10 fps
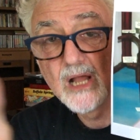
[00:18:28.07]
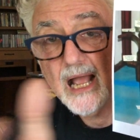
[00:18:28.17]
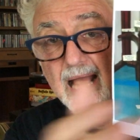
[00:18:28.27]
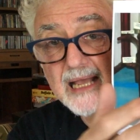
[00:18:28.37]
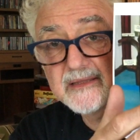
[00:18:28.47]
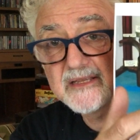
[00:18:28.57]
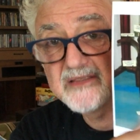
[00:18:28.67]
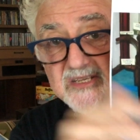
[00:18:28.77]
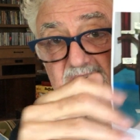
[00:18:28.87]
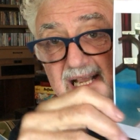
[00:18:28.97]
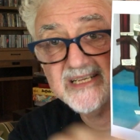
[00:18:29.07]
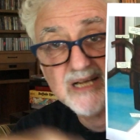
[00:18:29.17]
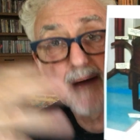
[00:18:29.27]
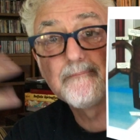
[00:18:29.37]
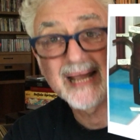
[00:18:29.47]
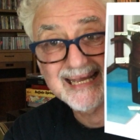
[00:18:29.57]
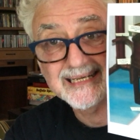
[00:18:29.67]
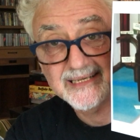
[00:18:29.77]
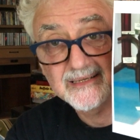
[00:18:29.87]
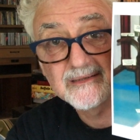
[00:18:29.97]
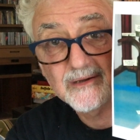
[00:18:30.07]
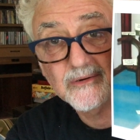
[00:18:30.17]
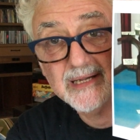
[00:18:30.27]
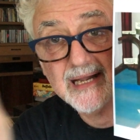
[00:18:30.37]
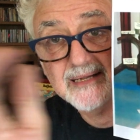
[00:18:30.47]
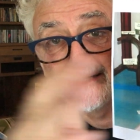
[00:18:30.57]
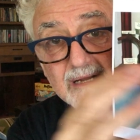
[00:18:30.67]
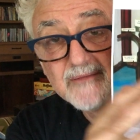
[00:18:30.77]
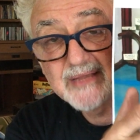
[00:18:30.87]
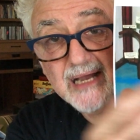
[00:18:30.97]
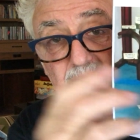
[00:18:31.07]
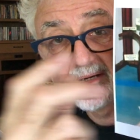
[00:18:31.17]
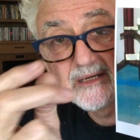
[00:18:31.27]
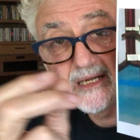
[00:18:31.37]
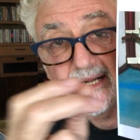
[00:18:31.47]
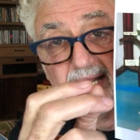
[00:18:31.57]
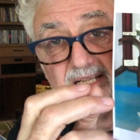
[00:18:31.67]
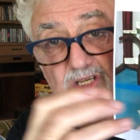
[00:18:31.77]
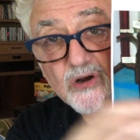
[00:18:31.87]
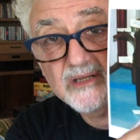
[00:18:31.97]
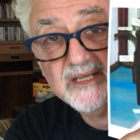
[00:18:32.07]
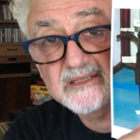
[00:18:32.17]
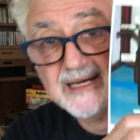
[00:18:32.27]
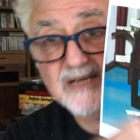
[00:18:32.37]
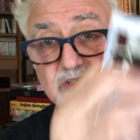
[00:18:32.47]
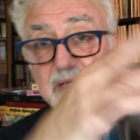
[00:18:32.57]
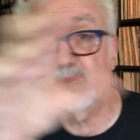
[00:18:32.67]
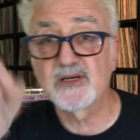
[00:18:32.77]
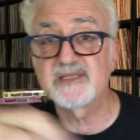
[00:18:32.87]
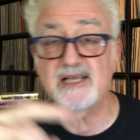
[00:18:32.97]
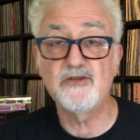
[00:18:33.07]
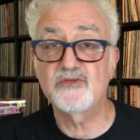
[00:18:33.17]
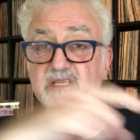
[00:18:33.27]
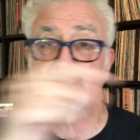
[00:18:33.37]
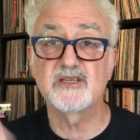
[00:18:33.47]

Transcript: And in this case, a penny, okay? Now, it's called a cloud chamber because then you see the